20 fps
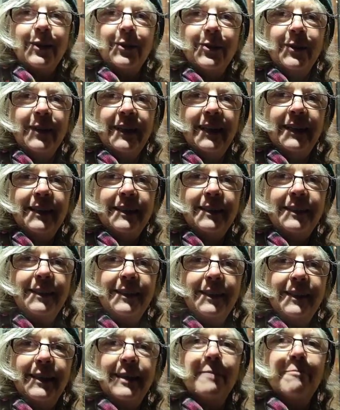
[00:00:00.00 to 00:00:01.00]
cooking,
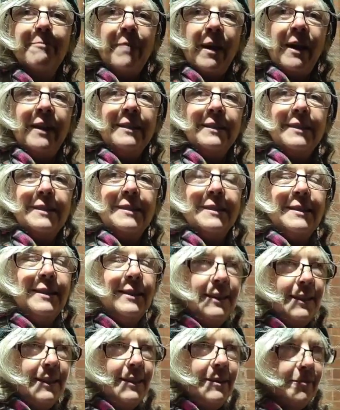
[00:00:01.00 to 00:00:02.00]
but
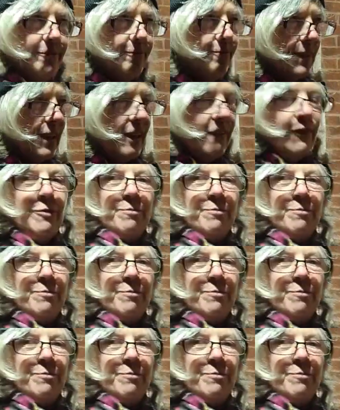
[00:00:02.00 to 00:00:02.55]
if you